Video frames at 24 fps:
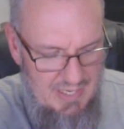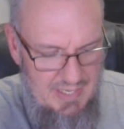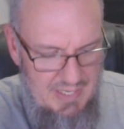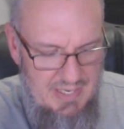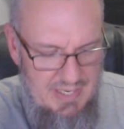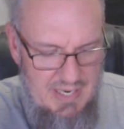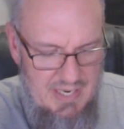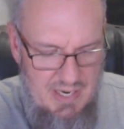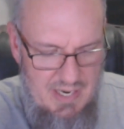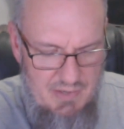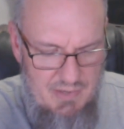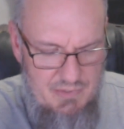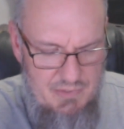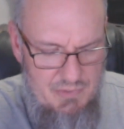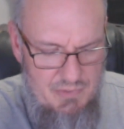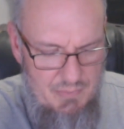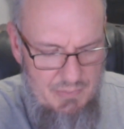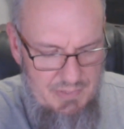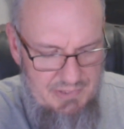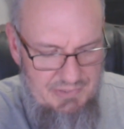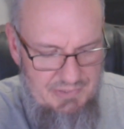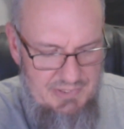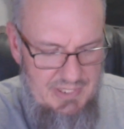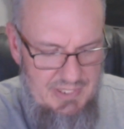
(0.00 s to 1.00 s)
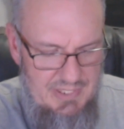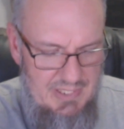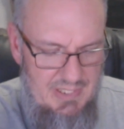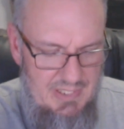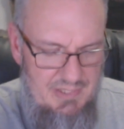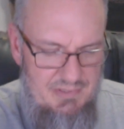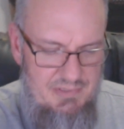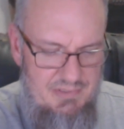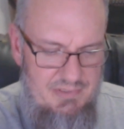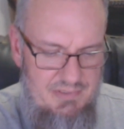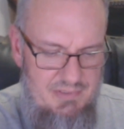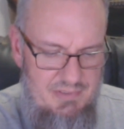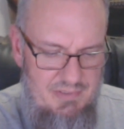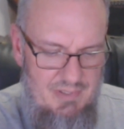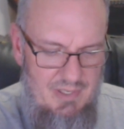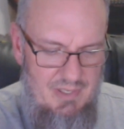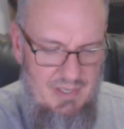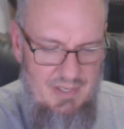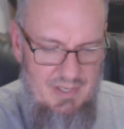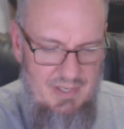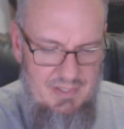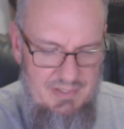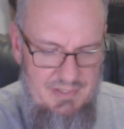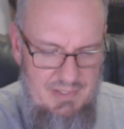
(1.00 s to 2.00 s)
characteristics
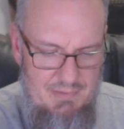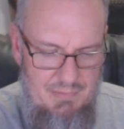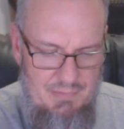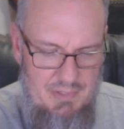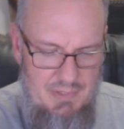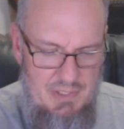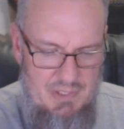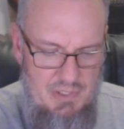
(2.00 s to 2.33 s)
and different